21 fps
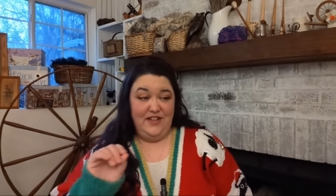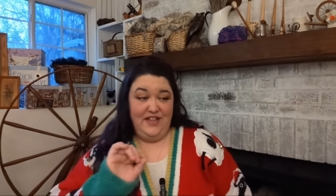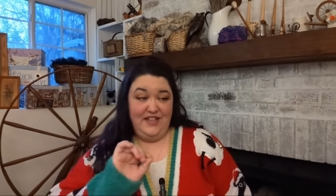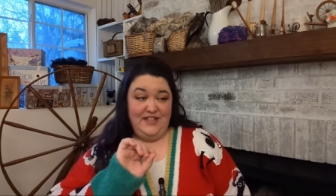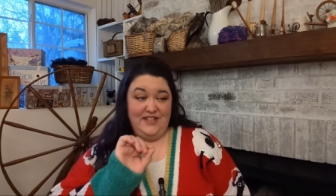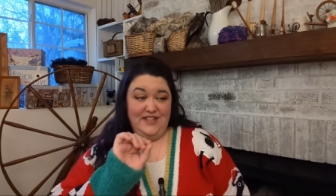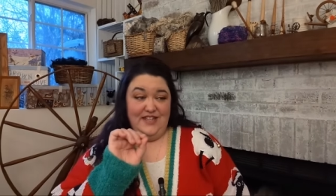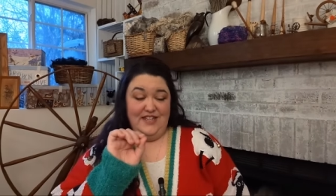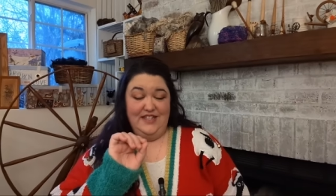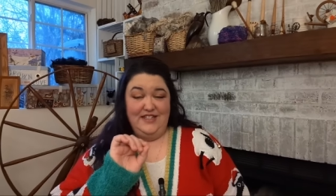
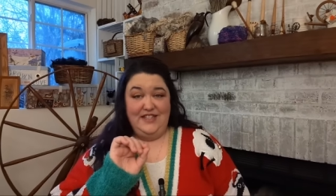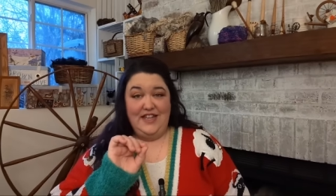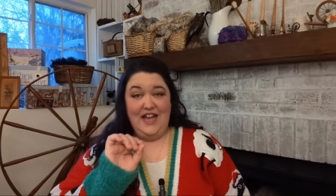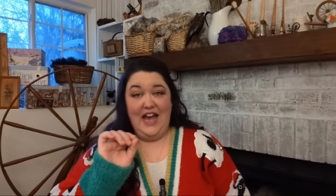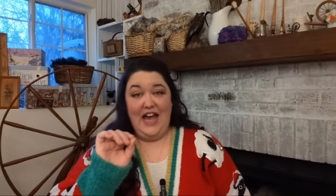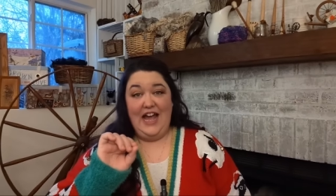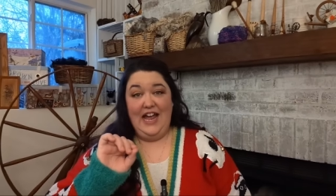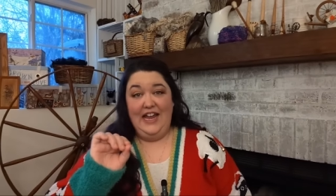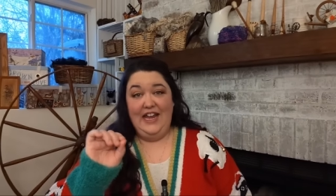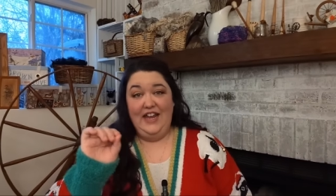It says,
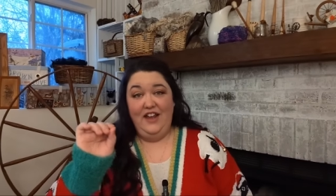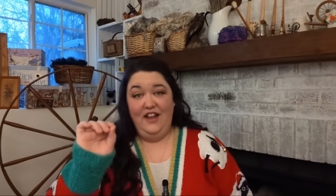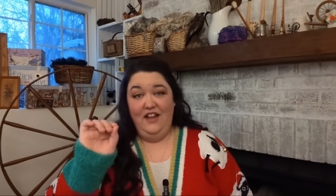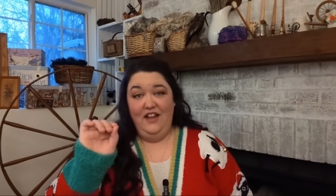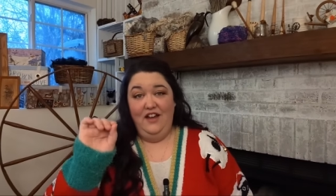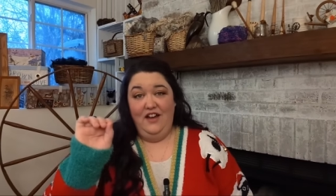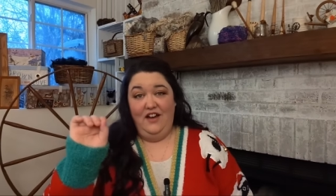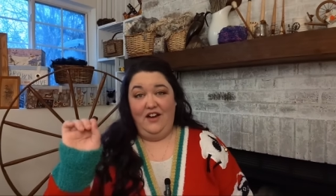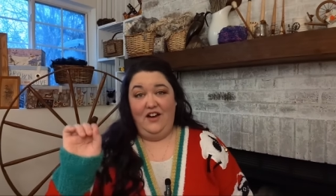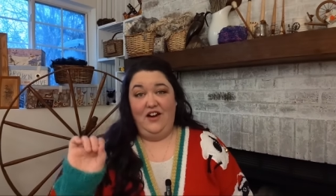I
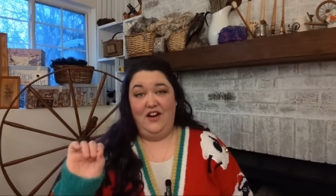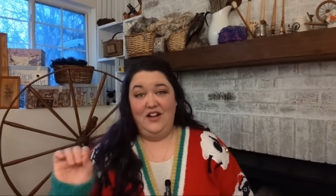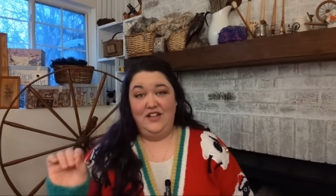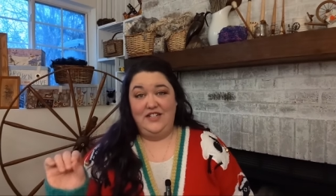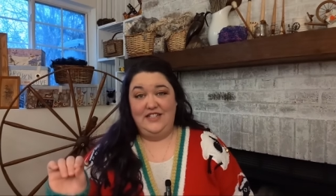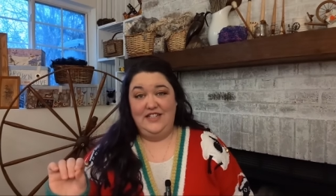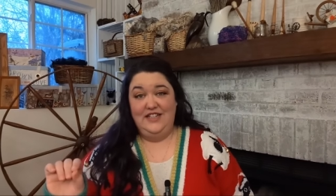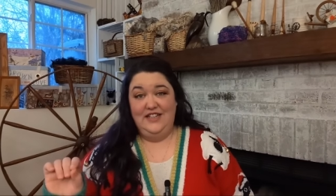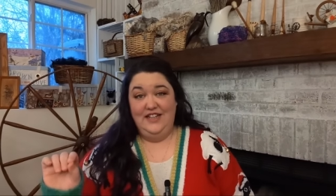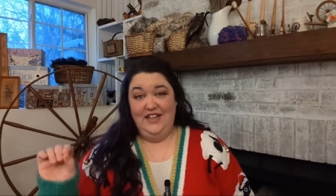
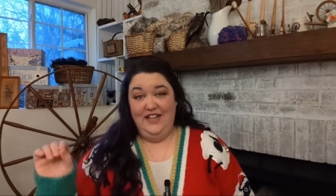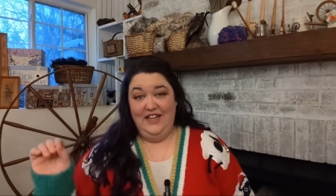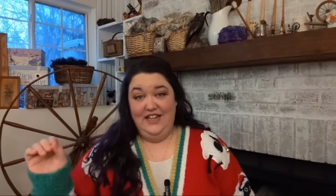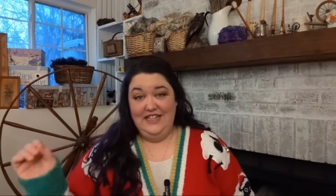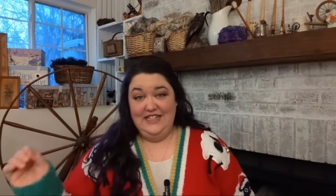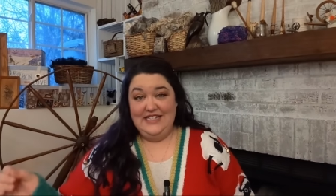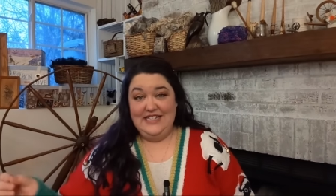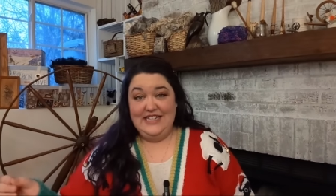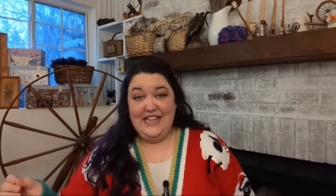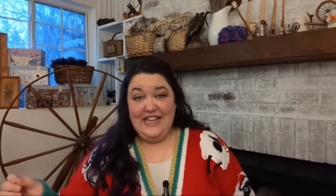heart
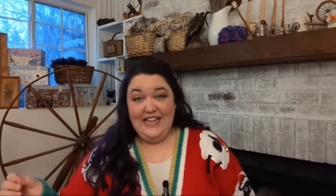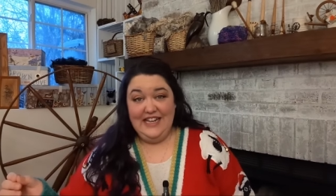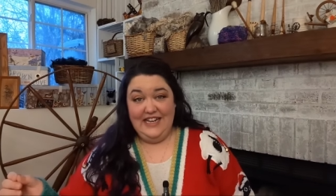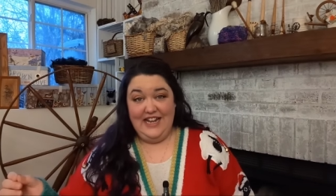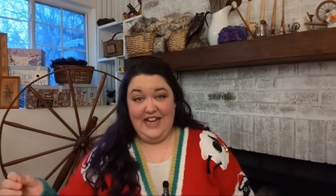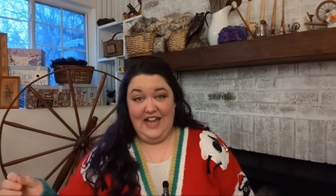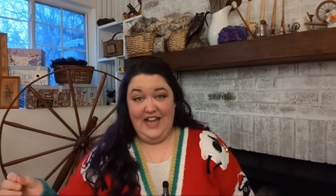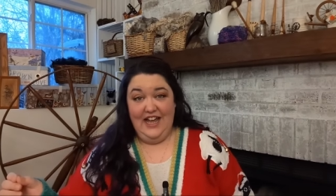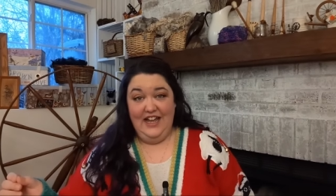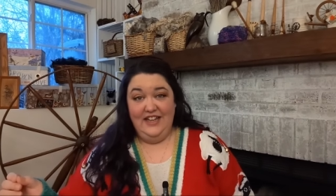
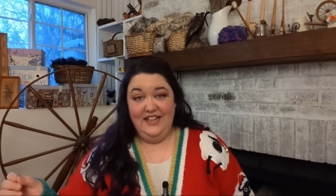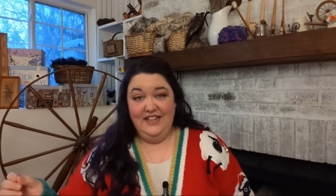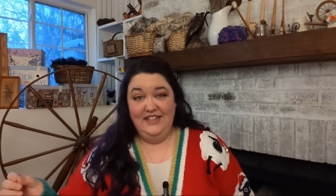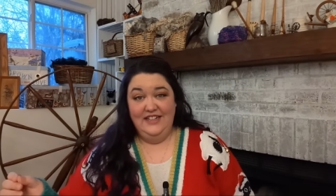Tina.